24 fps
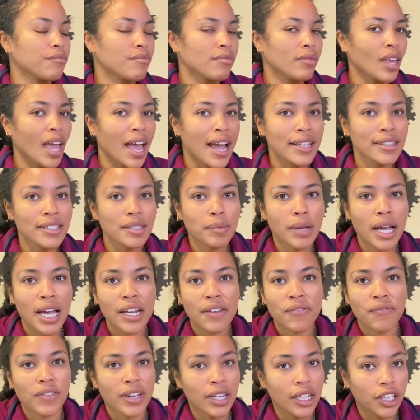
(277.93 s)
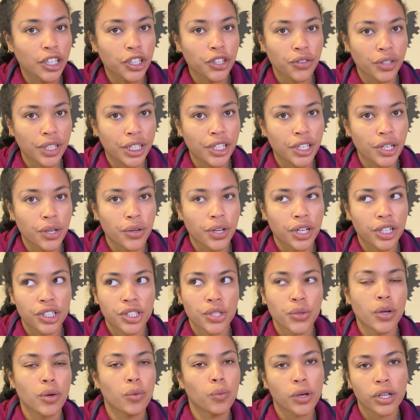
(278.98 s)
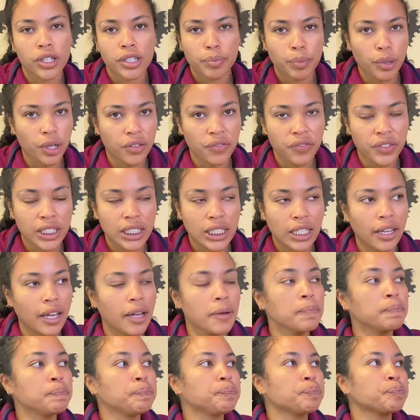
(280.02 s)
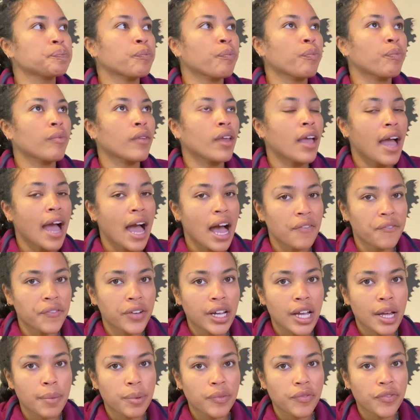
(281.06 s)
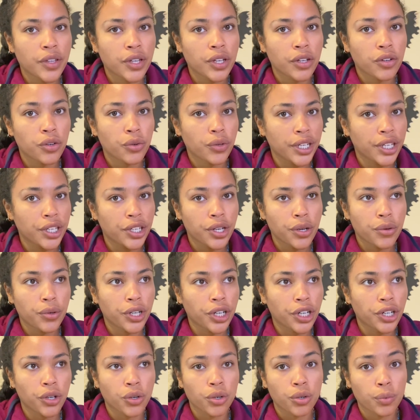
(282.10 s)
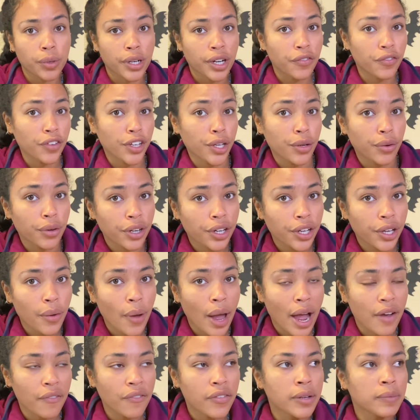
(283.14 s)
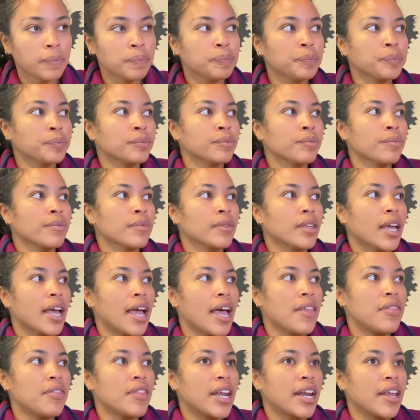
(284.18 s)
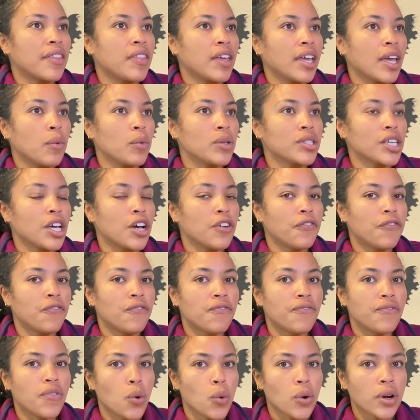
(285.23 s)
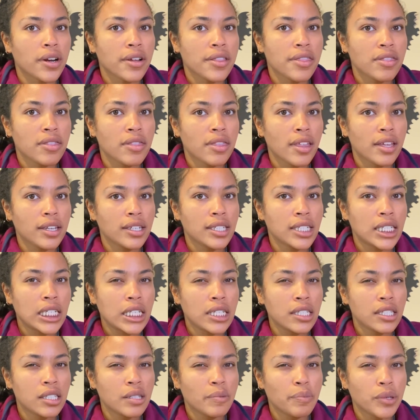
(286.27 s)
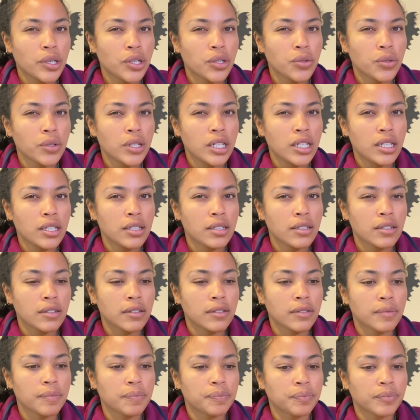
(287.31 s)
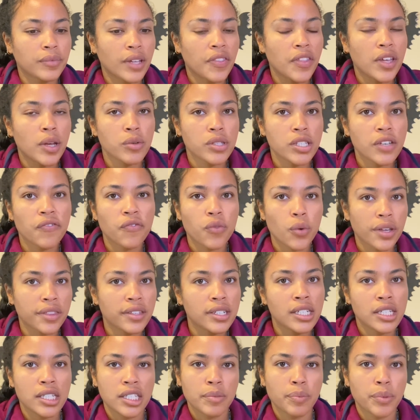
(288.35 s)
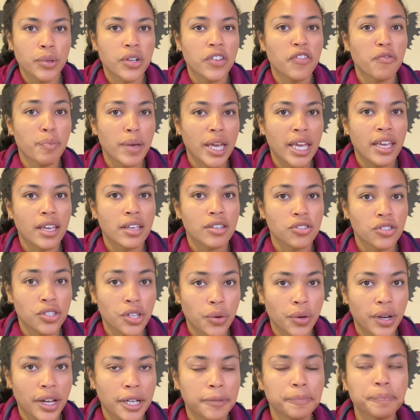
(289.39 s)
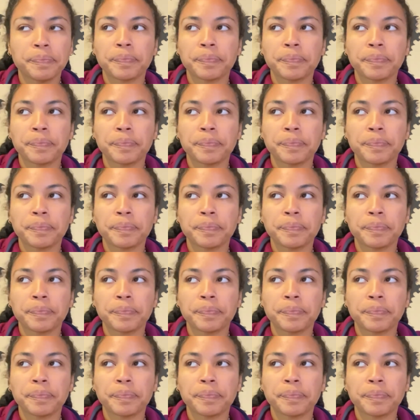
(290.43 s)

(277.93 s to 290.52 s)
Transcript: I had some kind of vanilla Greek yogurt, so it worked perfectly. Half a cup of the Greek yogurt or whatever yogurt you have. And then I think it was a fourth teaspoon of baking soda.